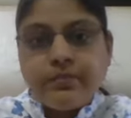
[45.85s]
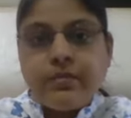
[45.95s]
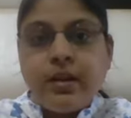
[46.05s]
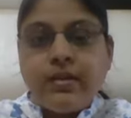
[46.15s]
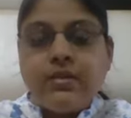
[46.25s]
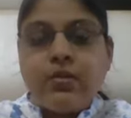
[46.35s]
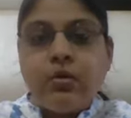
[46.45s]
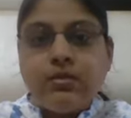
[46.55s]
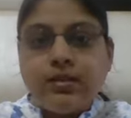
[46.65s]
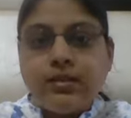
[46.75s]
That is
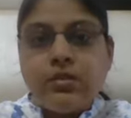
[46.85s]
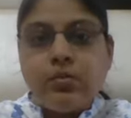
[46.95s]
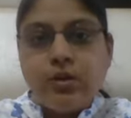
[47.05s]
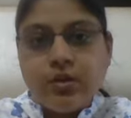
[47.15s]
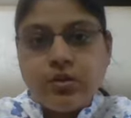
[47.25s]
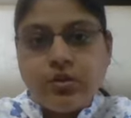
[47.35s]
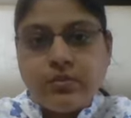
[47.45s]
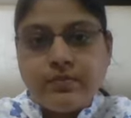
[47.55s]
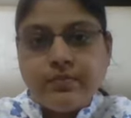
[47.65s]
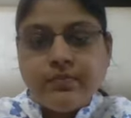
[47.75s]
constant
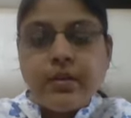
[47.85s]
stimulation.